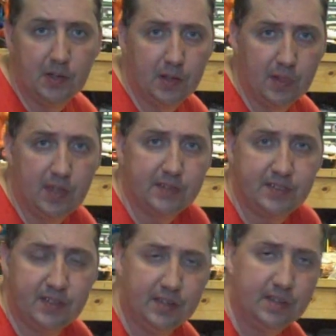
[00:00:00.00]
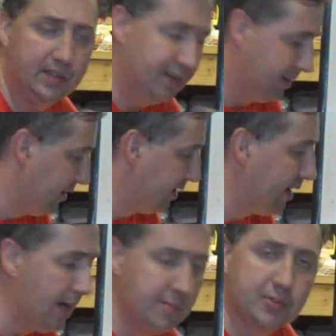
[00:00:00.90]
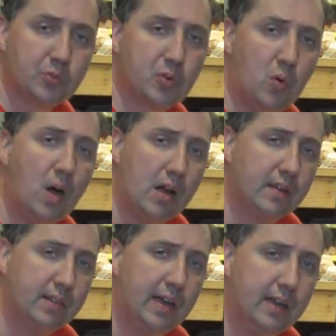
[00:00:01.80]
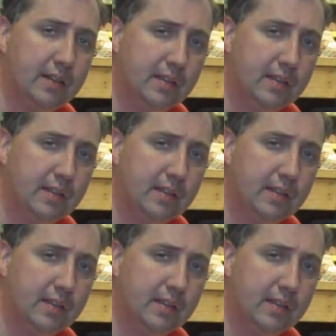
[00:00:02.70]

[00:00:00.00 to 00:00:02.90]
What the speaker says: unless the game is requiring that.